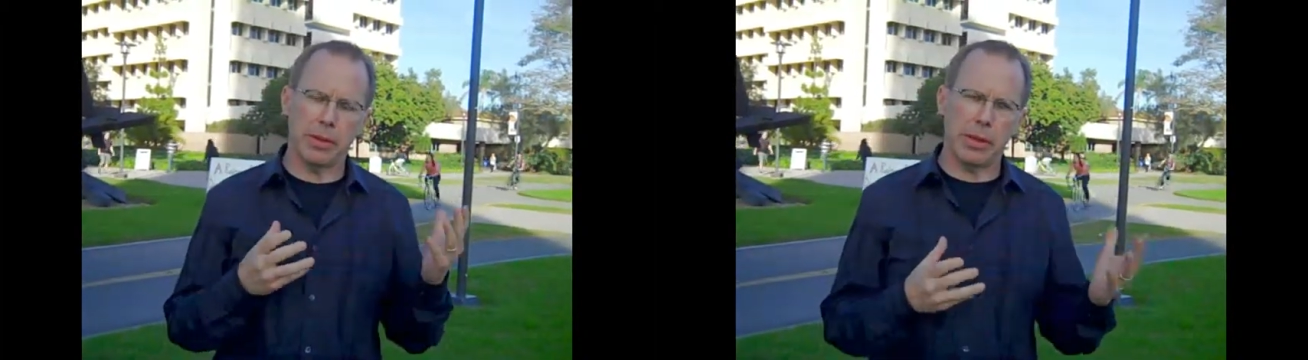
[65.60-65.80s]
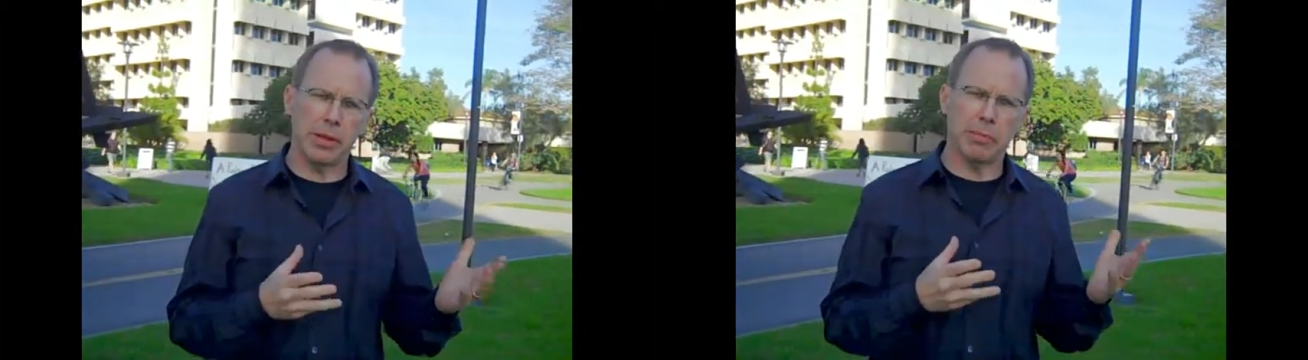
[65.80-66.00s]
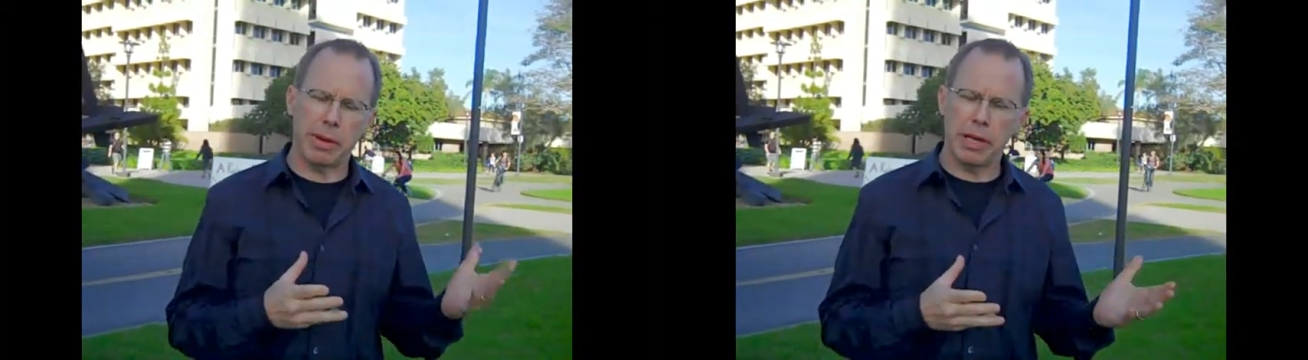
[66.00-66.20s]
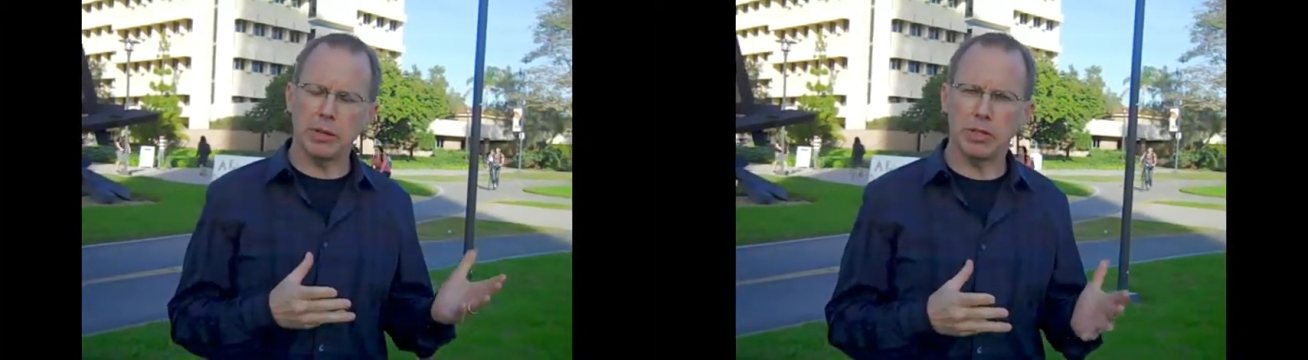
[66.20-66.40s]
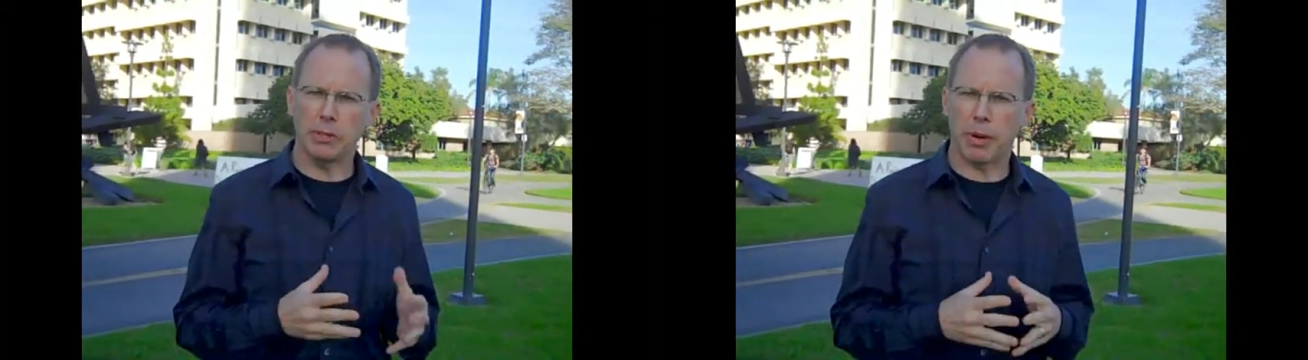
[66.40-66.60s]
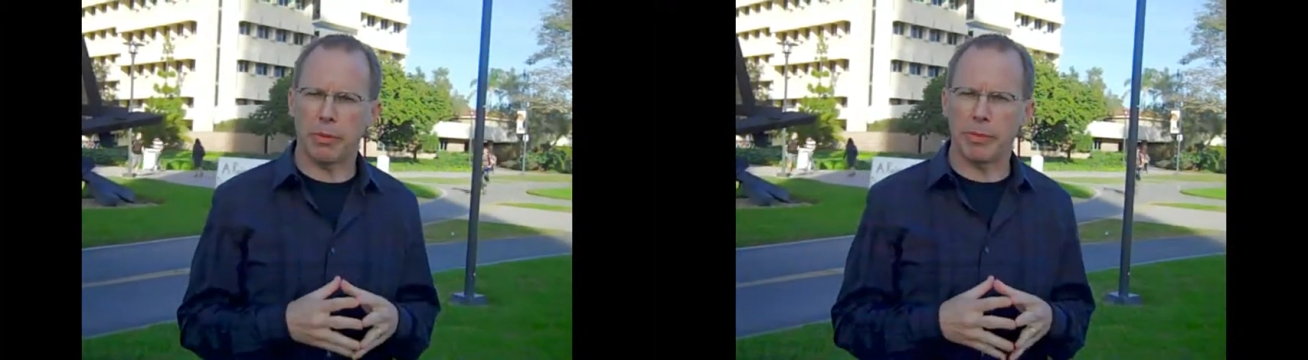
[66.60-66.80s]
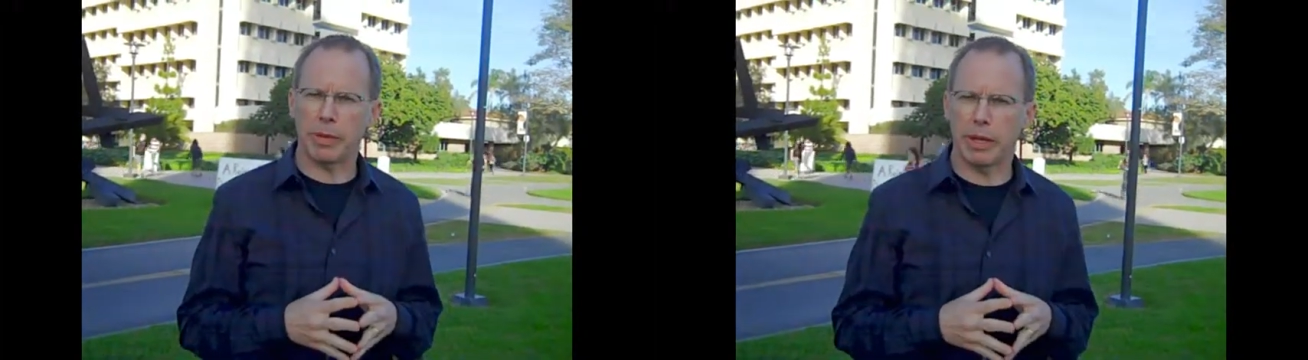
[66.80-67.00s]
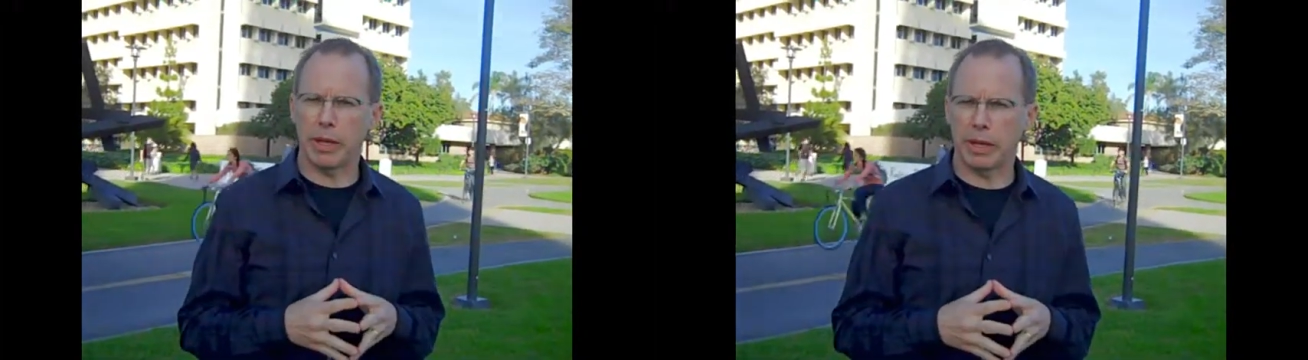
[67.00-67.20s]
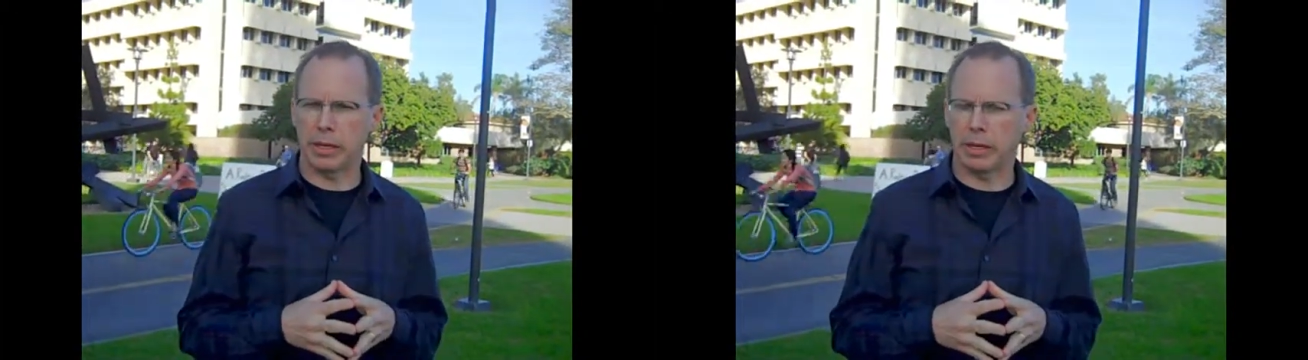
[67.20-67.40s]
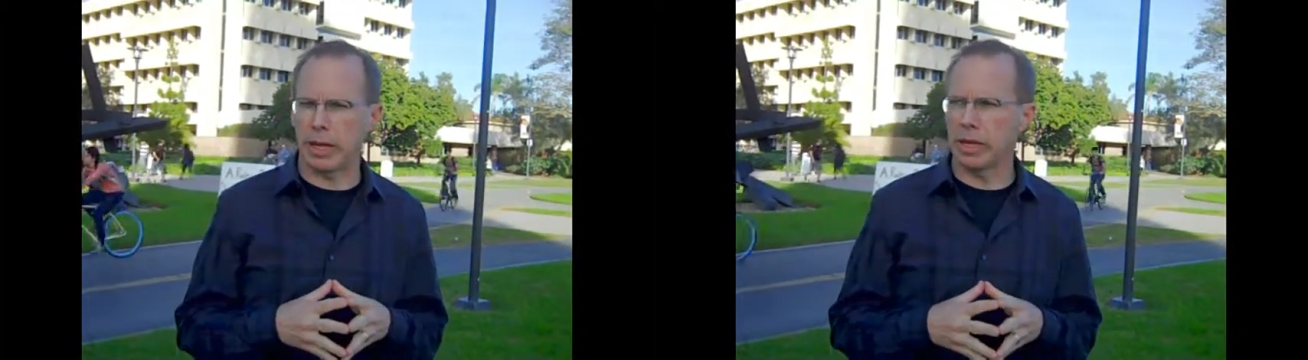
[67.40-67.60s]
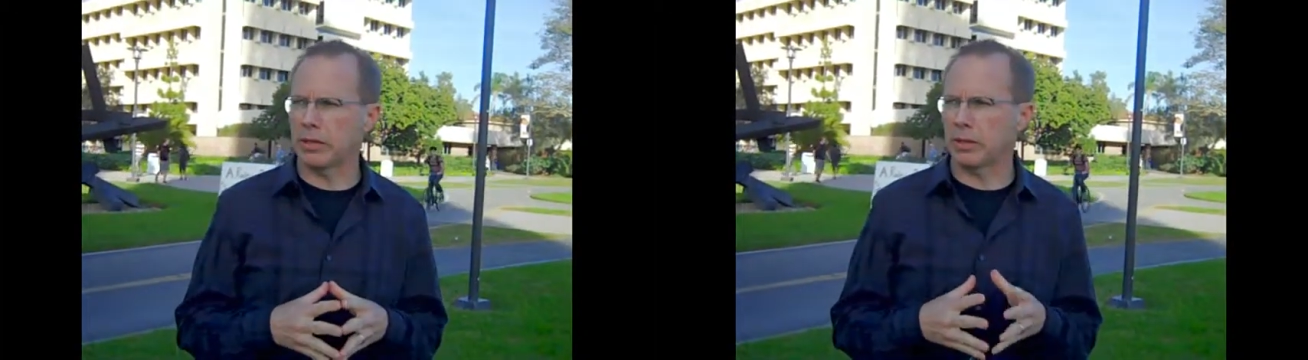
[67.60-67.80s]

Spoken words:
in the biology department, in any case,